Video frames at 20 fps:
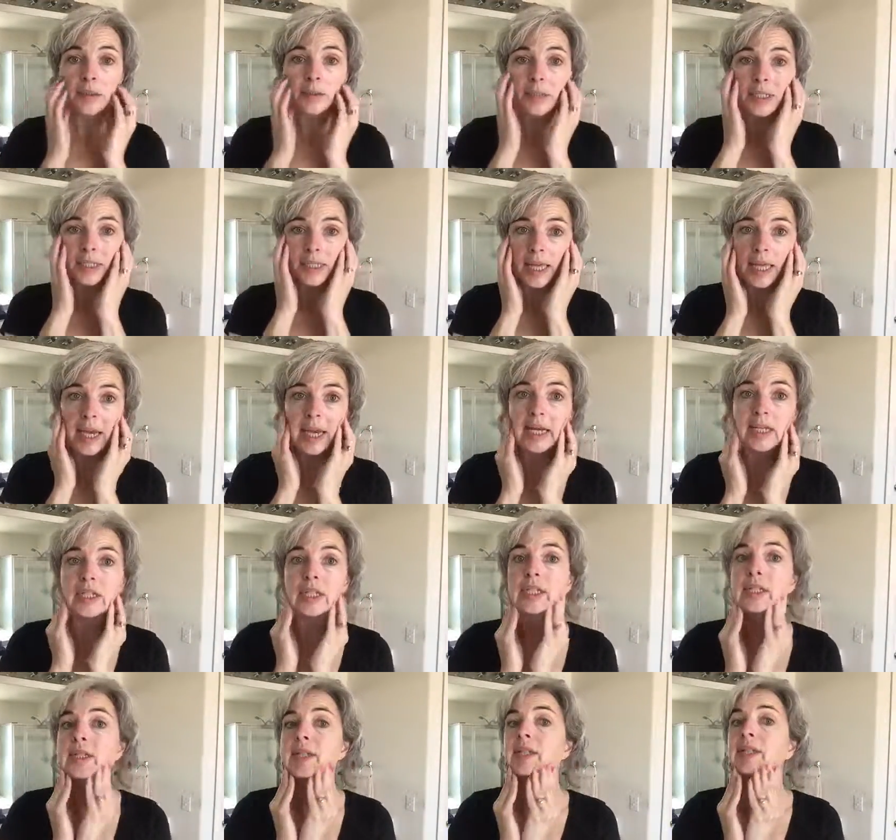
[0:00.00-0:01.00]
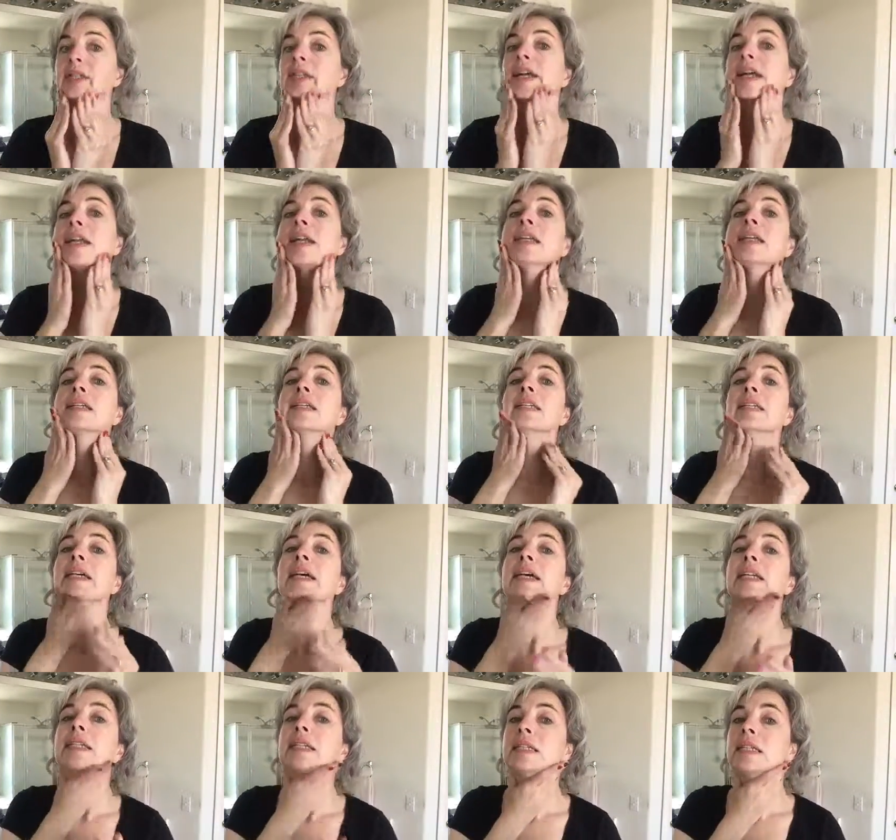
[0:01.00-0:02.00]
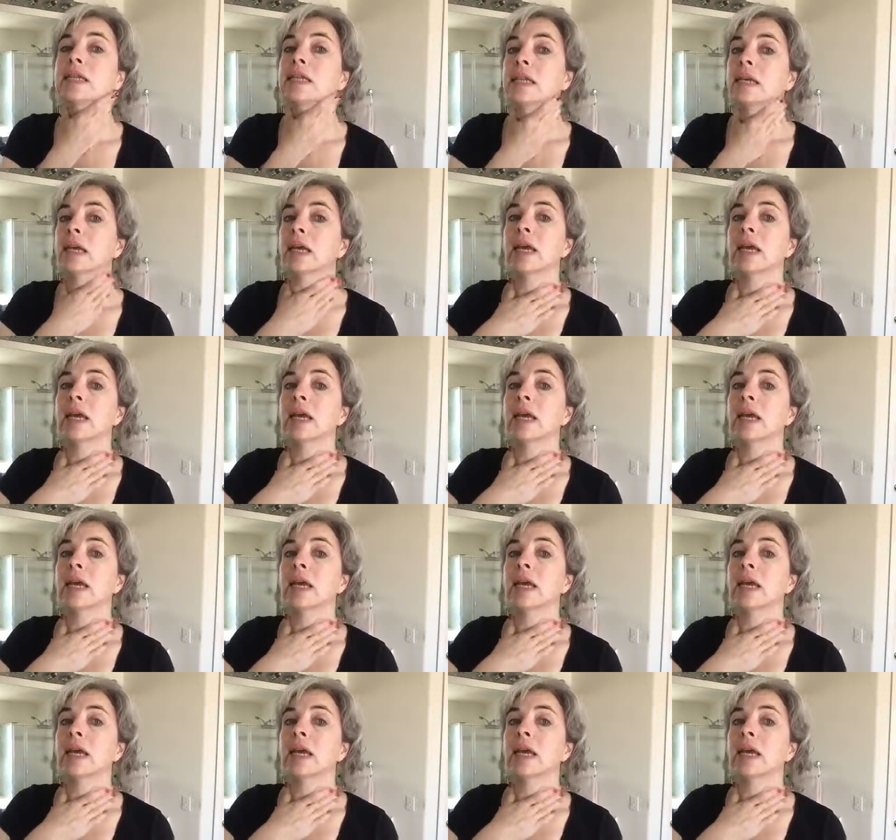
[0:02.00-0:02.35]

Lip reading: is that I just let it sit.